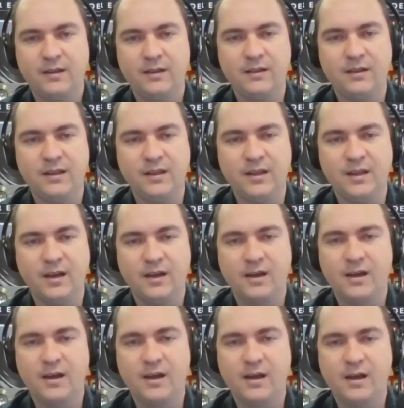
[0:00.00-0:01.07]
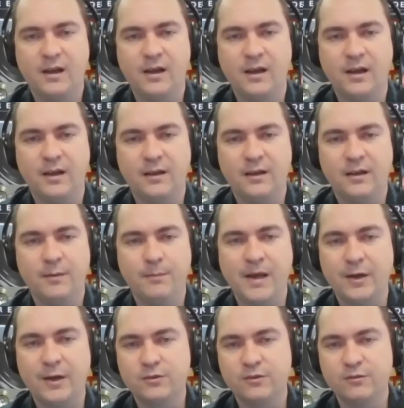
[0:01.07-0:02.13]
the
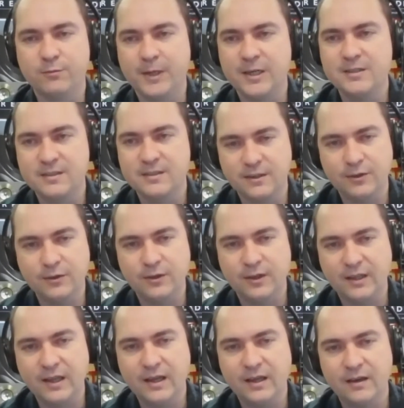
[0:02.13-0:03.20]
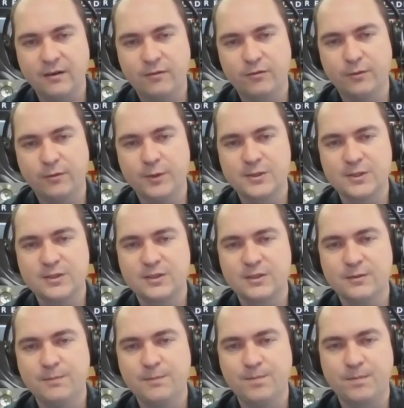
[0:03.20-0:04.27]
amount of bass that you can get from the
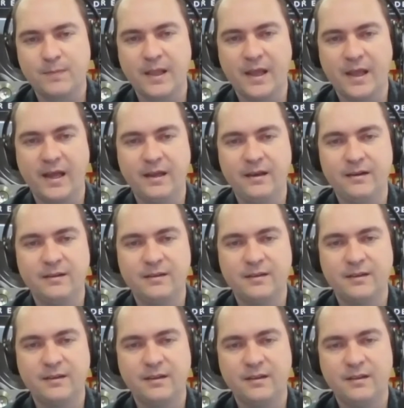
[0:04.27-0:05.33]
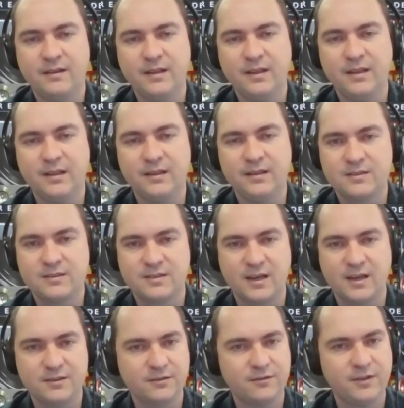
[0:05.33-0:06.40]
system and the
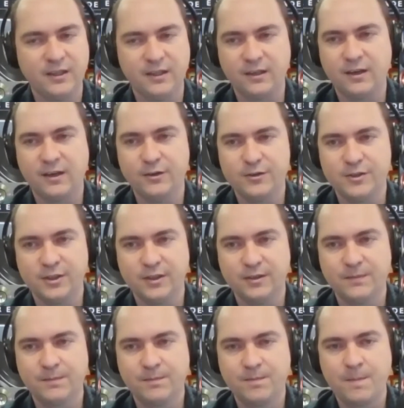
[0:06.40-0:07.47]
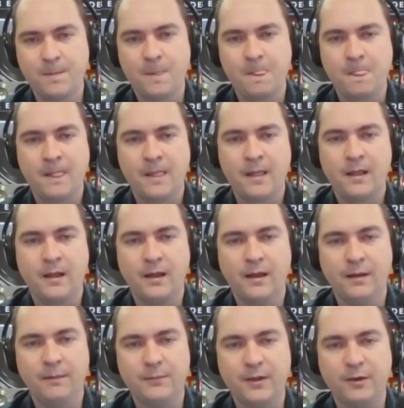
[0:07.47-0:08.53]
size of the enclosure.
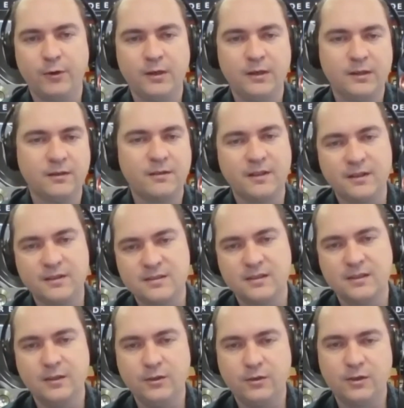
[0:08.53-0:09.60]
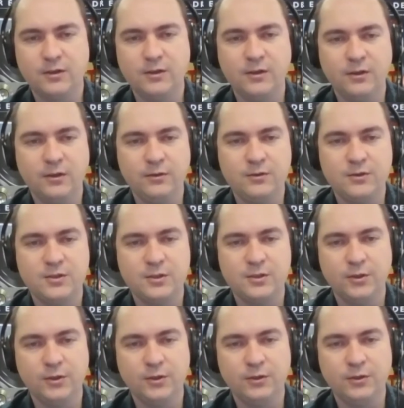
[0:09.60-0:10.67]
There are little things that you can do
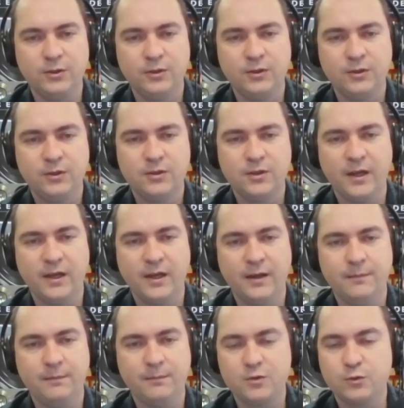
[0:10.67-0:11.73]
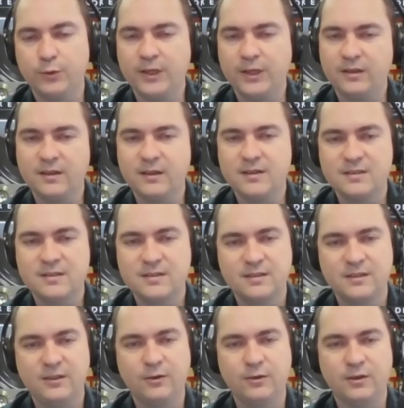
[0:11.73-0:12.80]
to tweak this.
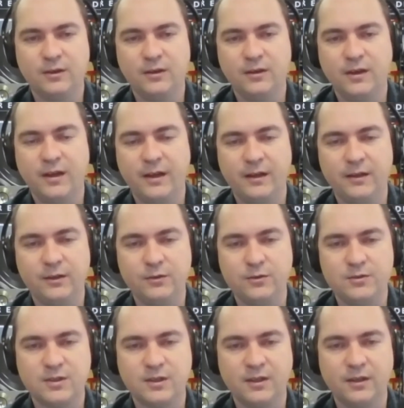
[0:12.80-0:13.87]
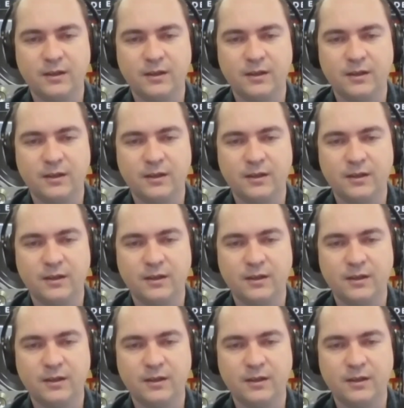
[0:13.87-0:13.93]
You can use